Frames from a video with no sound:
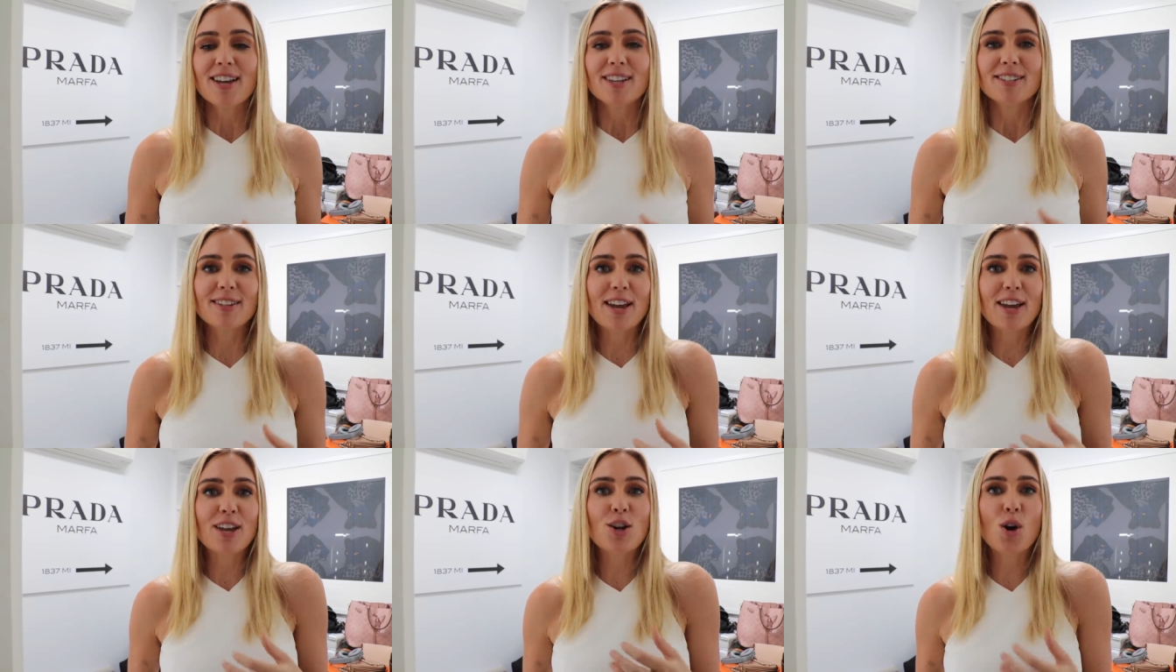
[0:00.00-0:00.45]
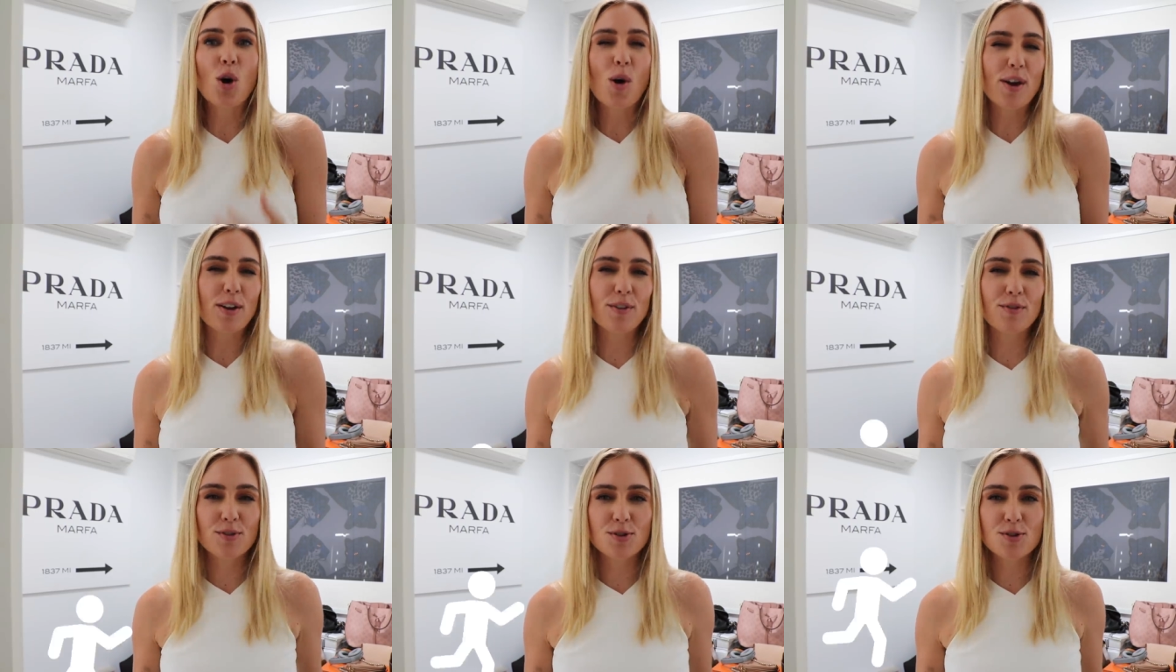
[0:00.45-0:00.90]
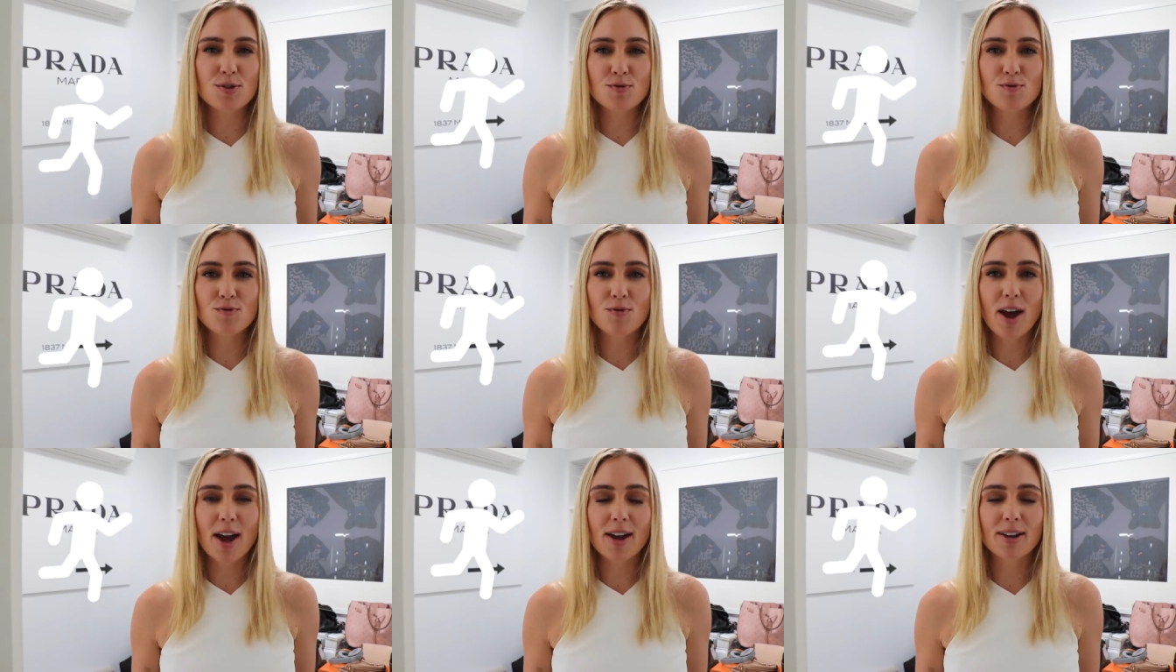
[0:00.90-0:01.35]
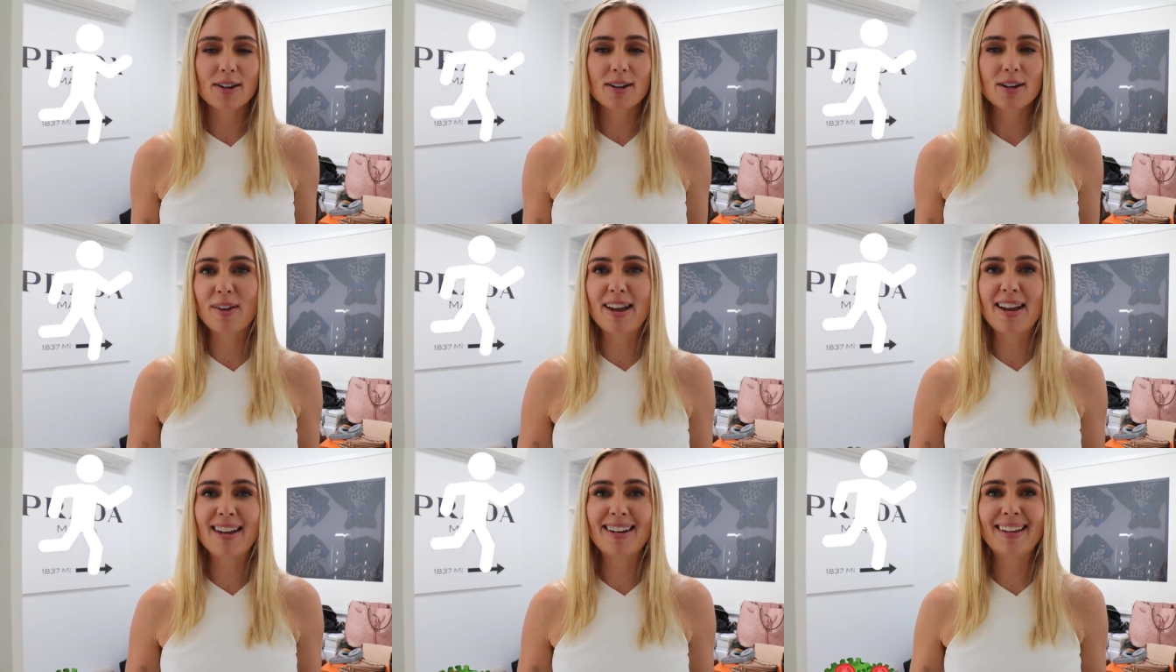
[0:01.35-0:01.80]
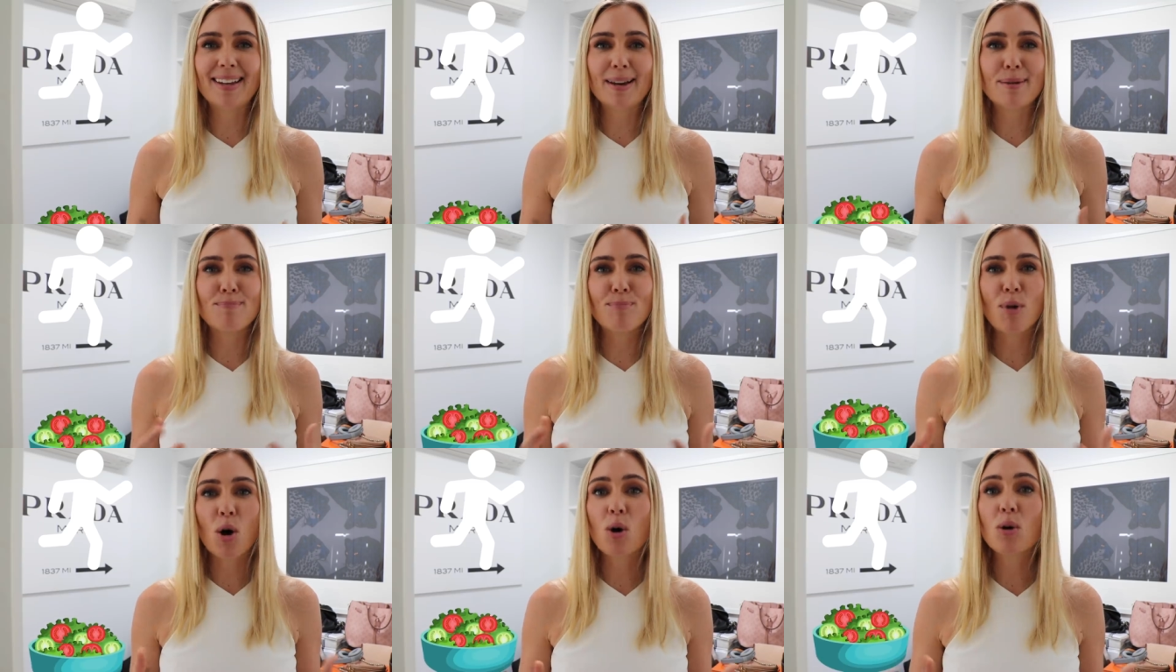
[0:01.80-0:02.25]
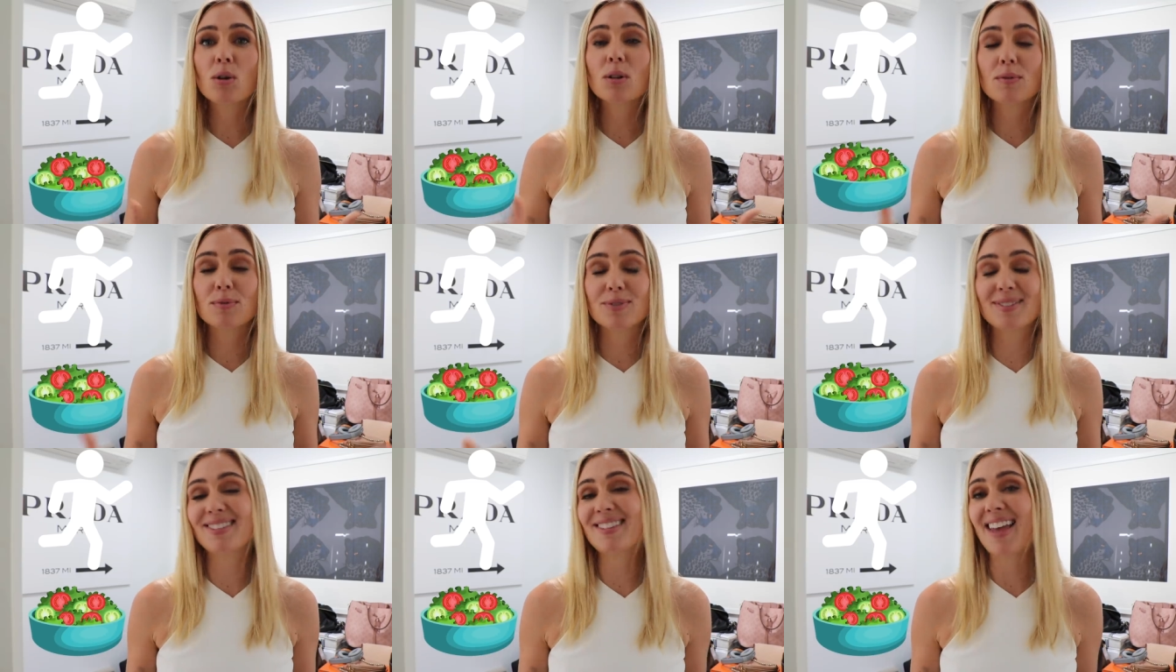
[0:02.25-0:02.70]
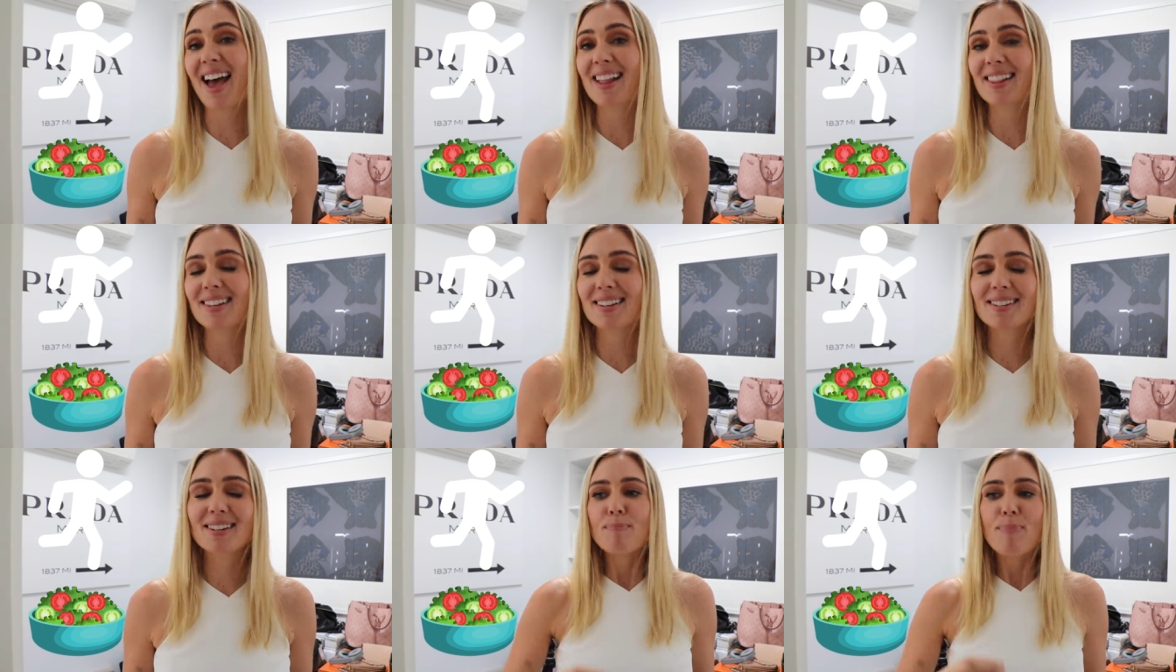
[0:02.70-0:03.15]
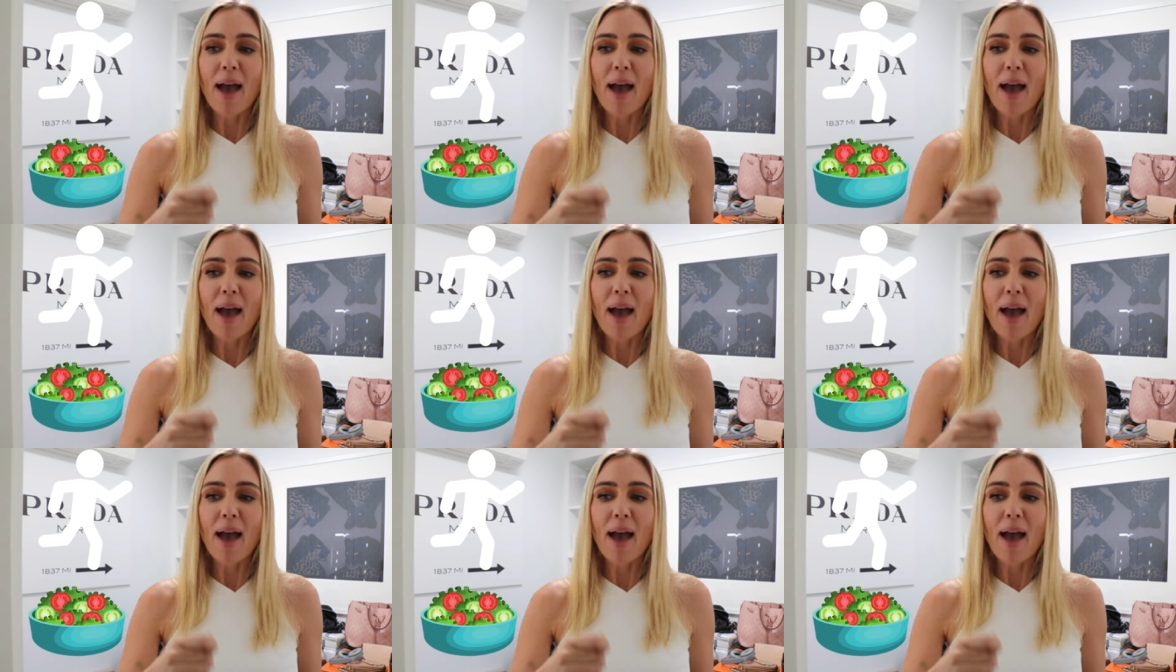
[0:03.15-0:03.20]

say going for a run, eating a bowl of salad,